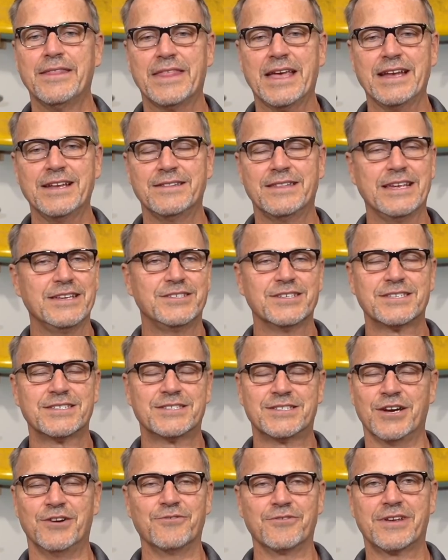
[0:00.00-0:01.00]
They
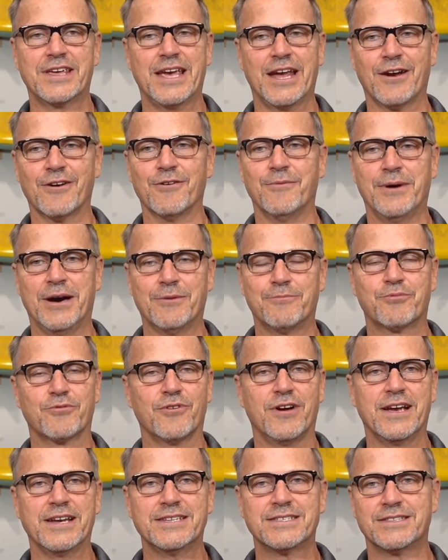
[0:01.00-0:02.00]
just don't care about
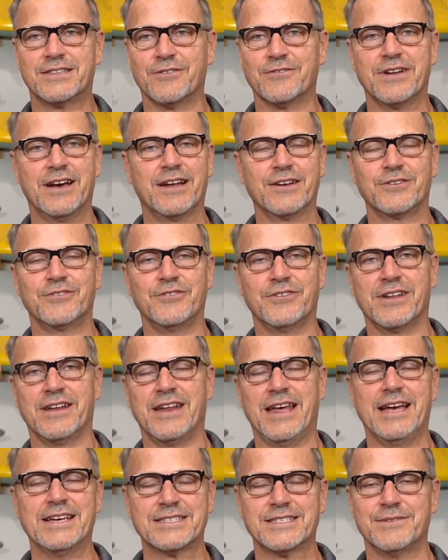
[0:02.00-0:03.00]
price. They're not good
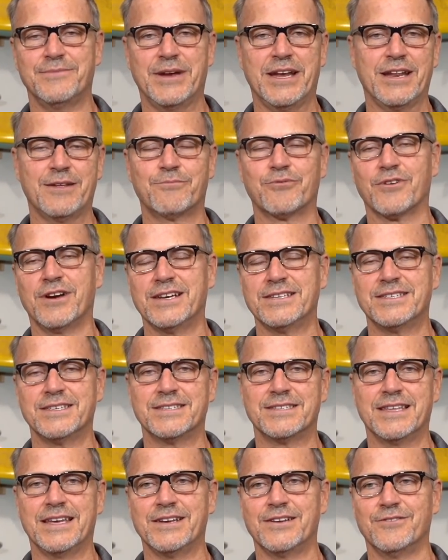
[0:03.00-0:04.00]
at estimating
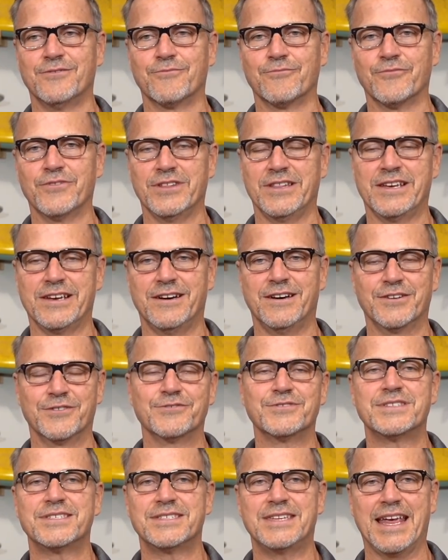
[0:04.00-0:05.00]
prices. They don't really
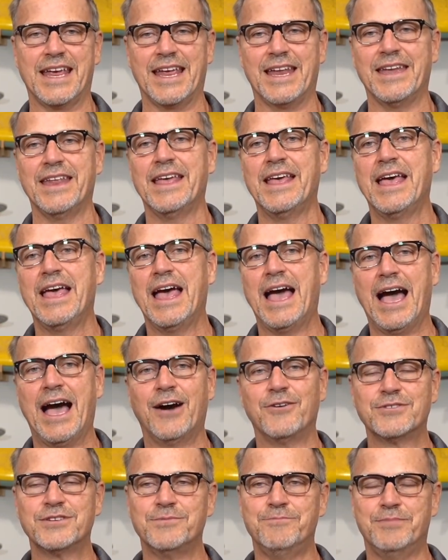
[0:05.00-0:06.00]
understand
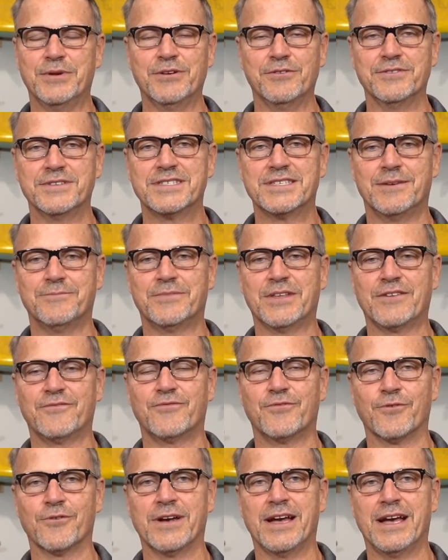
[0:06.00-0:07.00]
how to build something
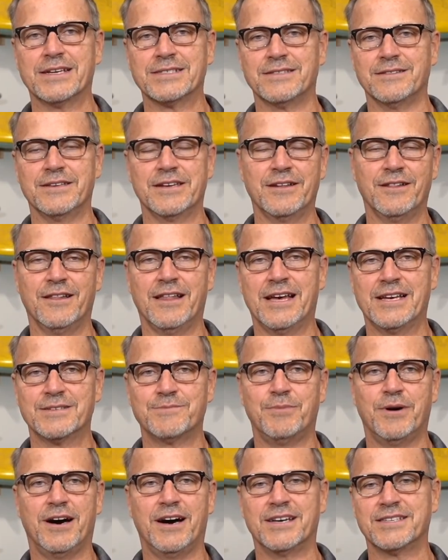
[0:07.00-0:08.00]
for as little as
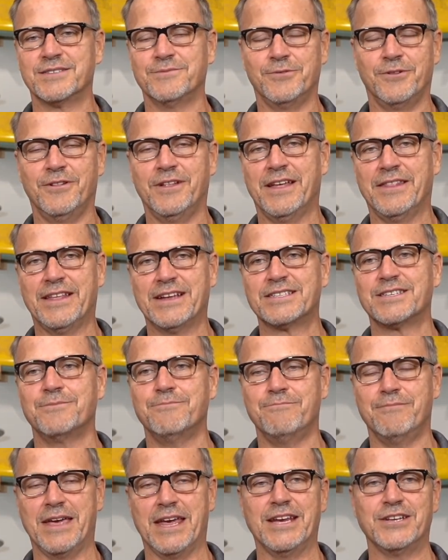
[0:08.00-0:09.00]
possible. And that's a
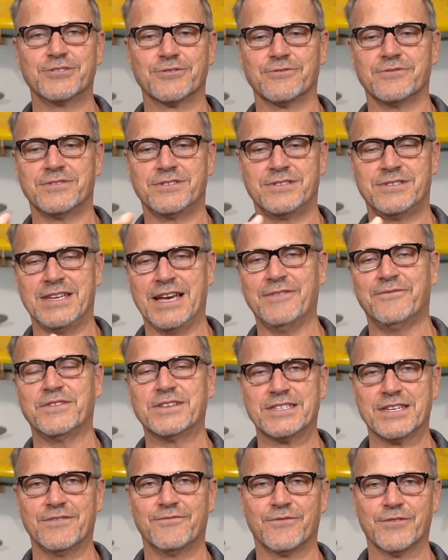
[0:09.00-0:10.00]
major
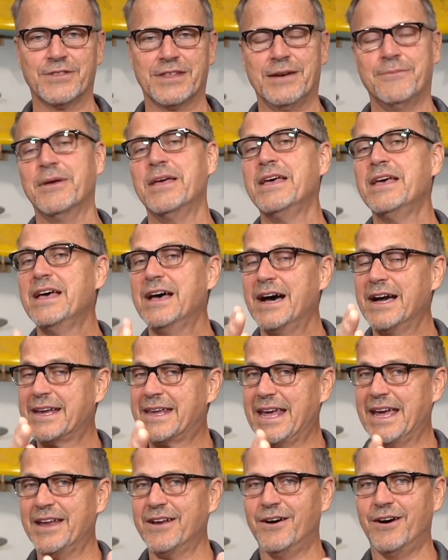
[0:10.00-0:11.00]
deficit for them.
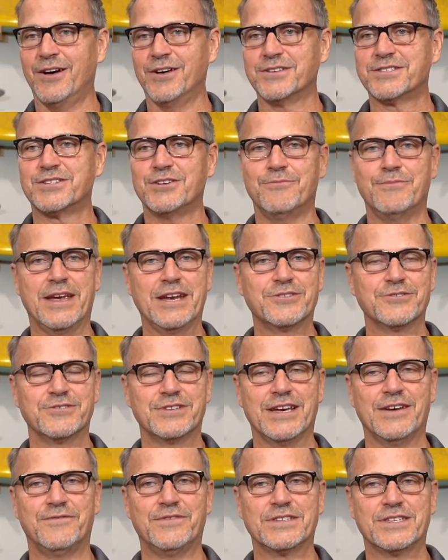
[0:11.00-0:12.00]
Again, also major
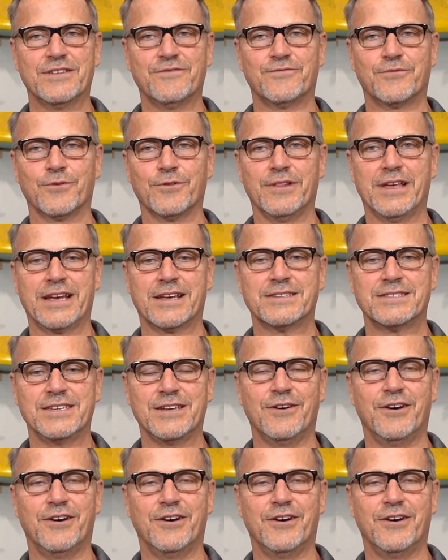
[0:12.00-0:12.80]
deficit for legacy